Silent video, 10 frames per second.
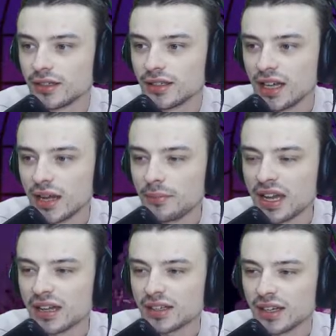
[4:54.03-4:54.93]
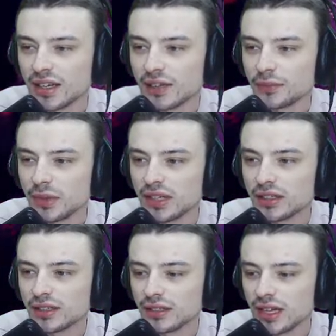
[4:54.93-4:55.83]
I'm back, and I have my
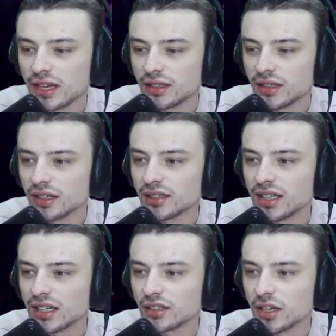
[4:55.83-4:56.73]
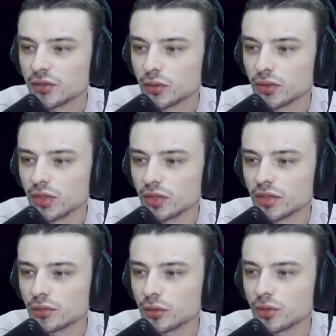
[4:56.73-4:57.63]
hat. Uh, attack, dodge, roll. I can
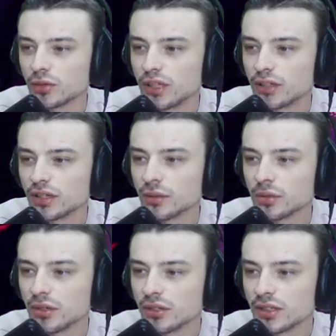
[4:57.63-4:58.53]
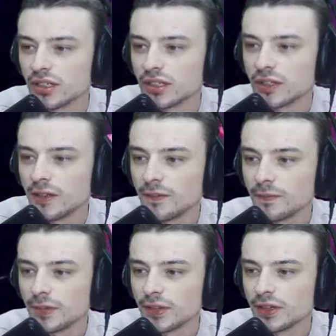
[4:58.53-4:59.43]
roll. Hell yeah, brother.
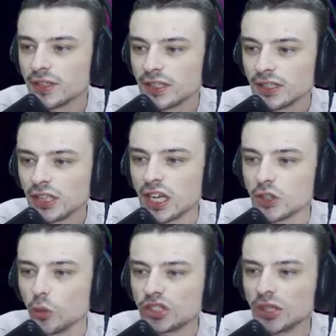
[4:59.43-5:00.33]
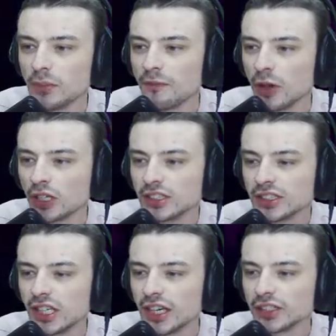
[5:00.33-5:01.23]
Yeah, you want some, motherfucker?
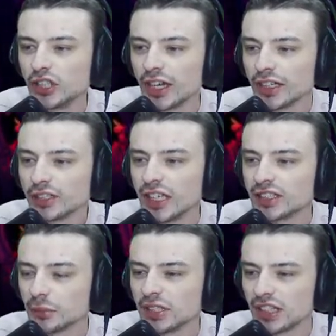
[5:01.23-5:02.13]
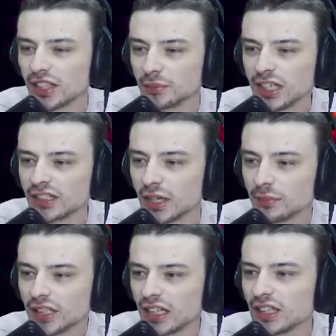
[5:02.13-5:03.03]
Yeah, yeah. Get some, get some, get some,
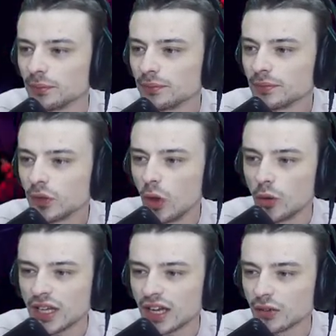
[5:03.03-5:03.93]
get some. Whoa, oh, yeah, I can